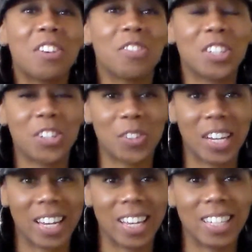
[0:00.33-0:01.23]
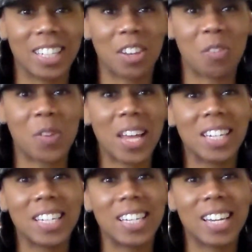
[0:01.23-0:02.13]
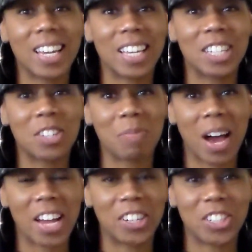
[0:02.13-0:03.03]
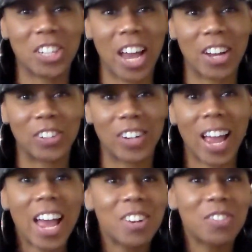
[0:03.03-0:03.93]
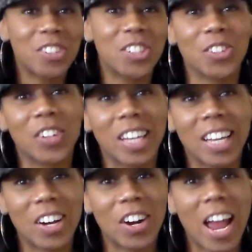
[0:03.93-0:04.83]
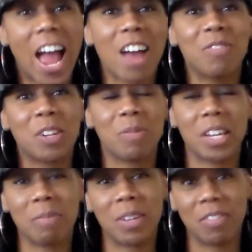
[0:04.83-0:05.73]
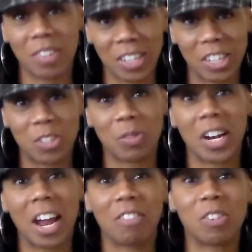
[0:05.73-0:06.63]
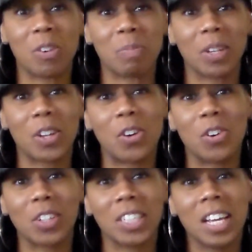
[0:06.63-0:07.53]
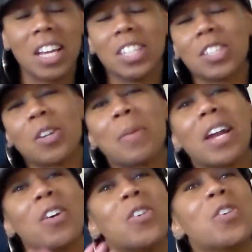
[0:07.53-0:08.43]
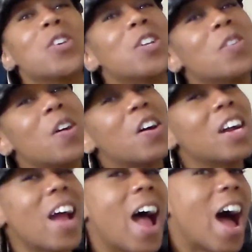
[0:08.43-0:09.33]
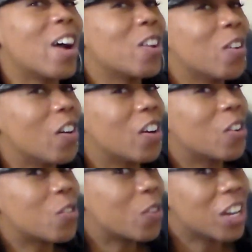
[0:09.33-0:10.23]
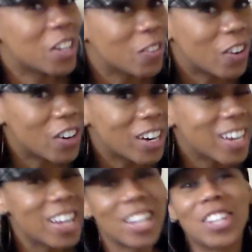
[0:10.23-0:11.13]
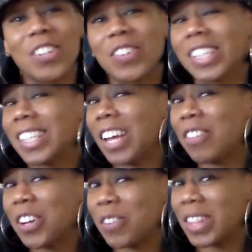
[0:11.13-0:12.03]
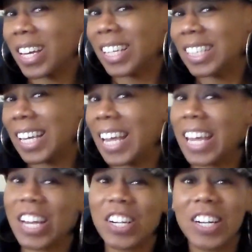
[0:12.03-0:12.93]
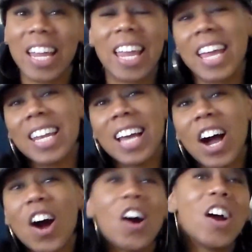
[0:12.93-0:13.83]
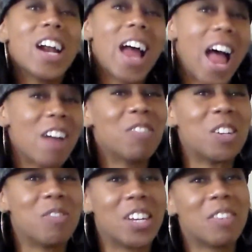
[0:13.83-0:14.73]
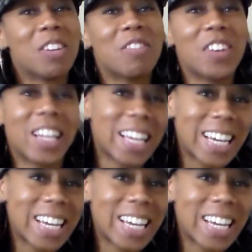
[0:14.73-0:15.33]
Thank you for tuning in to the Wendy Inspire channel and for joining our happy being me village where everyone belongs. So no matter who you are, how you are, or what you are, you are safe here with us here in our happy being me